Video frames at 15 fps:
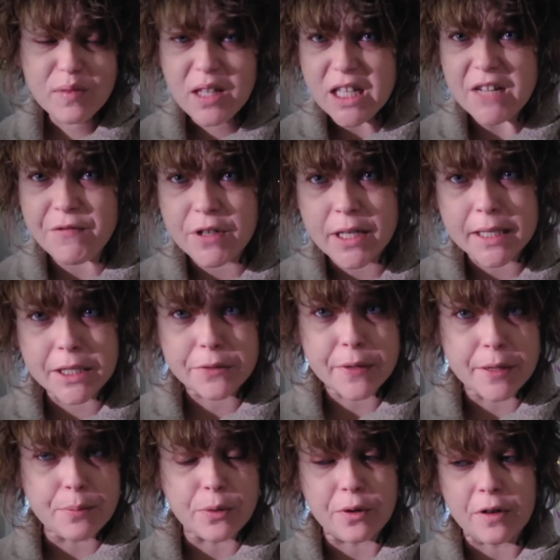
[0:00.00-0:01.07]
if you'd like to
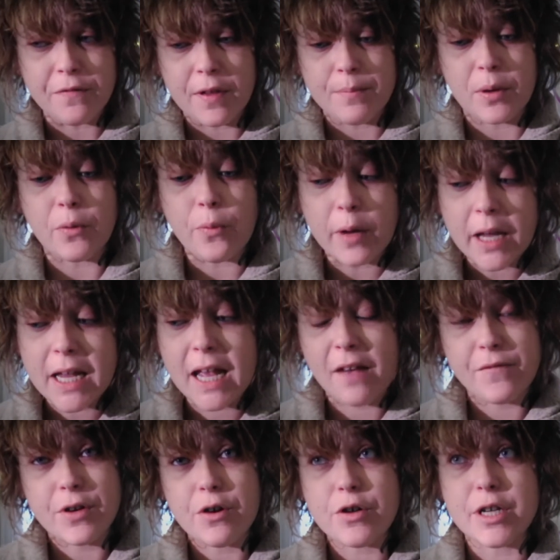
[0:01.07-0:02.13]
read more of it. But we
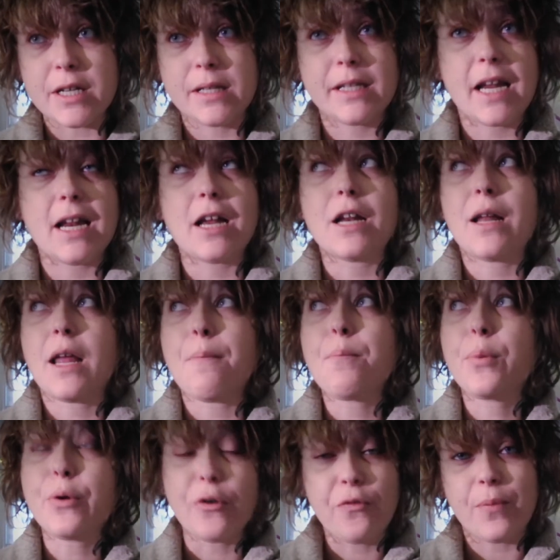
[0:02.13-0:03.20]
have noticed an
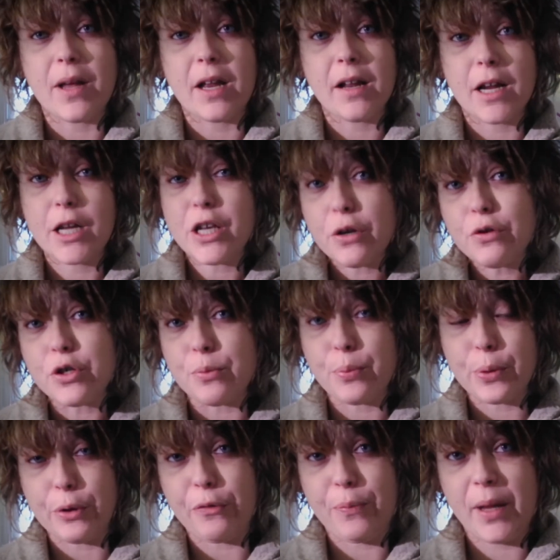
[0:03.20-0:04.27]
improvement, a huge
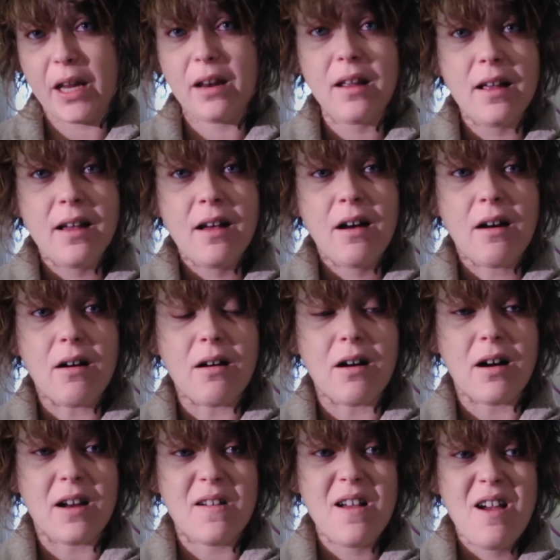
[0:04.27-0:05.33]
improvement
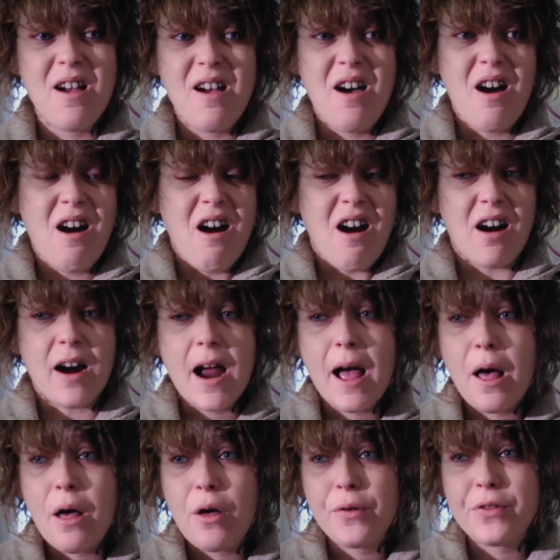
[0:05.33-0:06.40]
on our
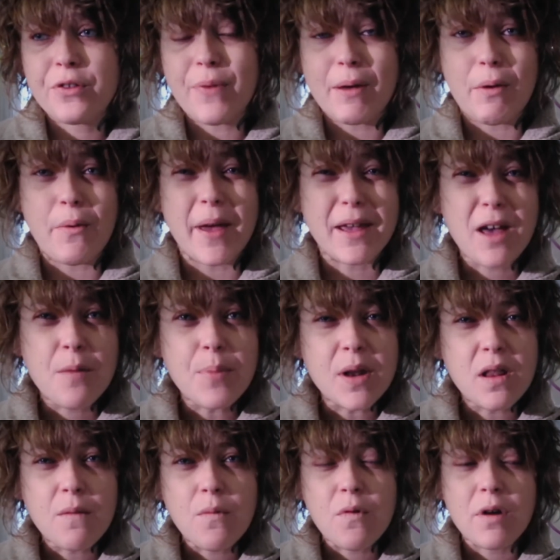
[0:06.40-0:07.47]
health, the way we wake up
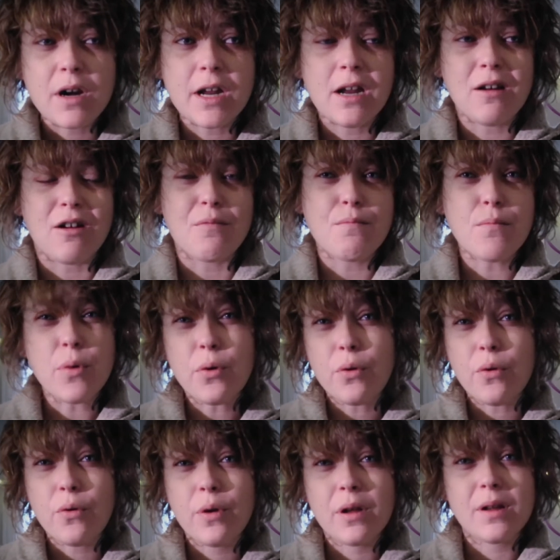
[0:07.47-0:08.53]
in the morning, our
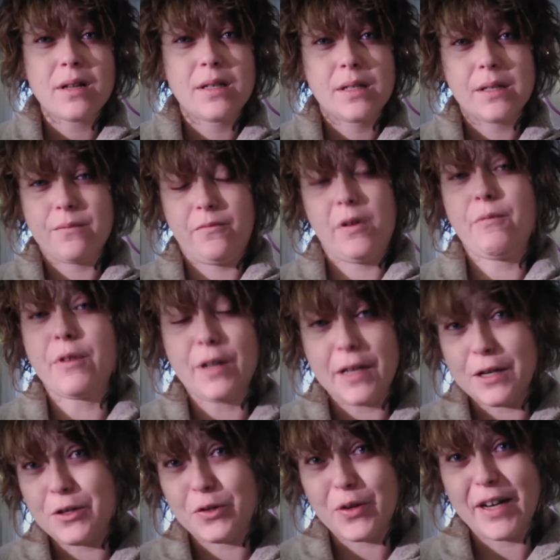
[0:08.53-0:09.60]
mood. We really
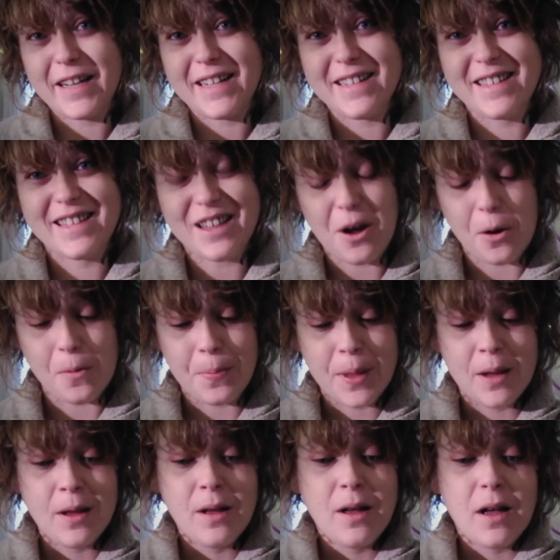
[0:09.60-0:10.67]
enjoyed it. So
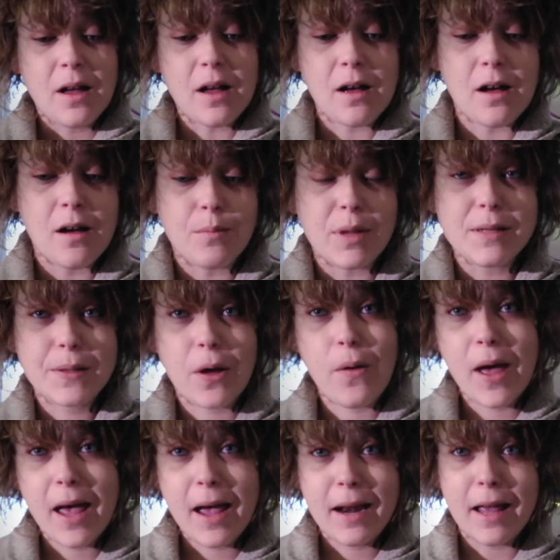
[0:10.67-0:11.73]
let's go
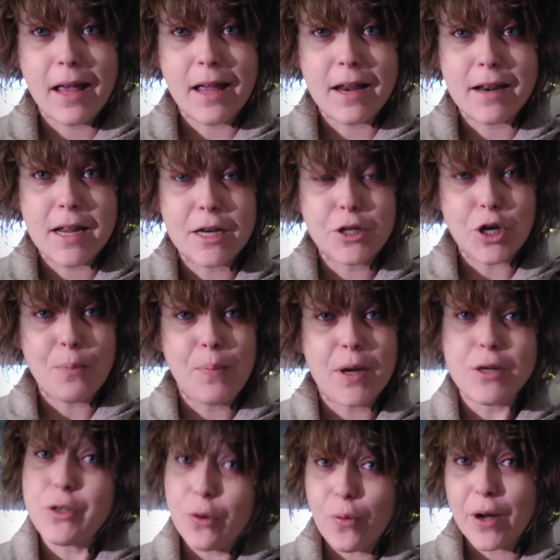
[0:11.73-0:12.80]
ahead and jump
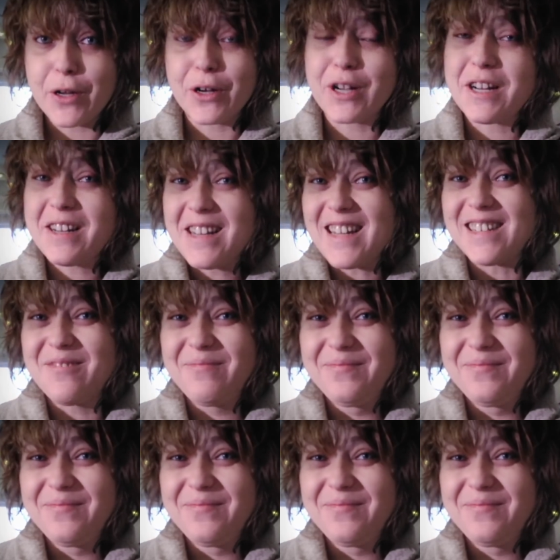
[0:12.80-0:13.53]
into what you're going to need.